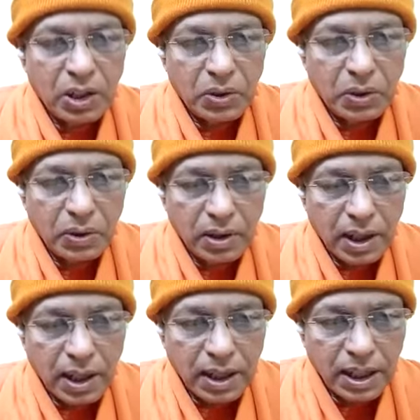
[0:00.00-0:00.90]
your
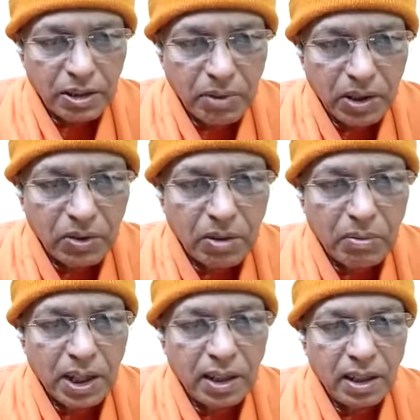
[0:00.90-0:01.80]
attachment to the
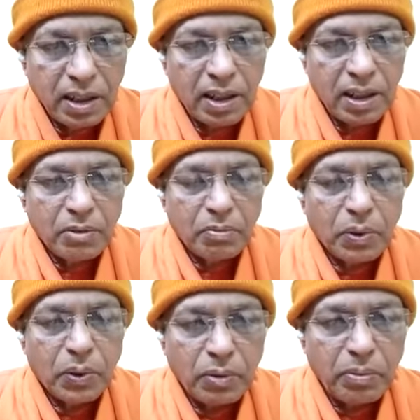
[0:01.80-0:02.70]
money.
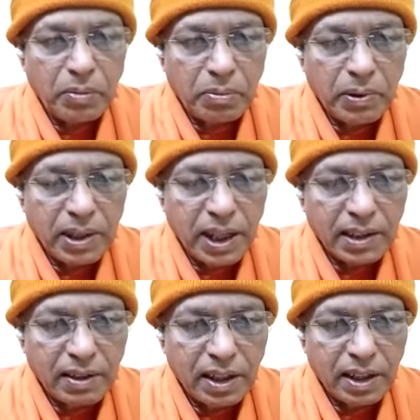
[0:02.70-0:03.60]
Poor people, they
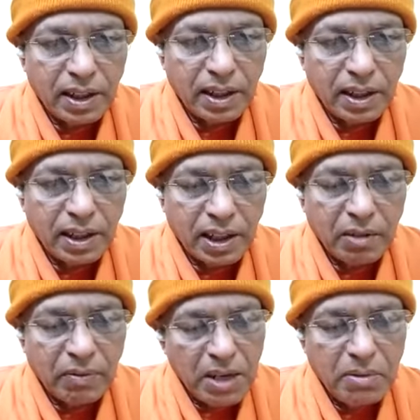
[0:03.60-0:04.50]
are thinking
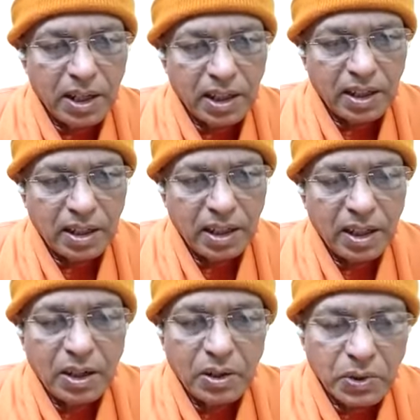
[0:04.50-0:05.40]
500.
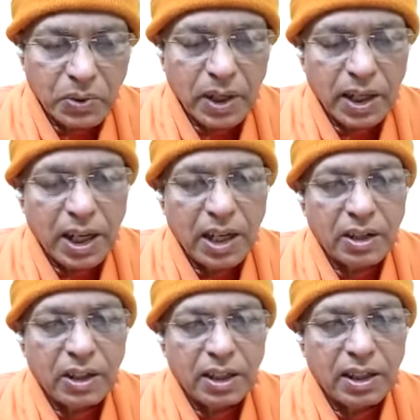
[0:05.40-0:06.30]
So, okay, I
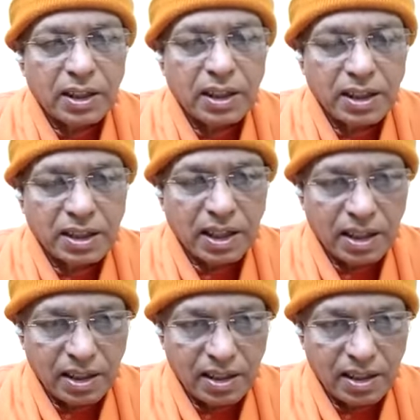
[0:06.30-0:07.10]
get the 600.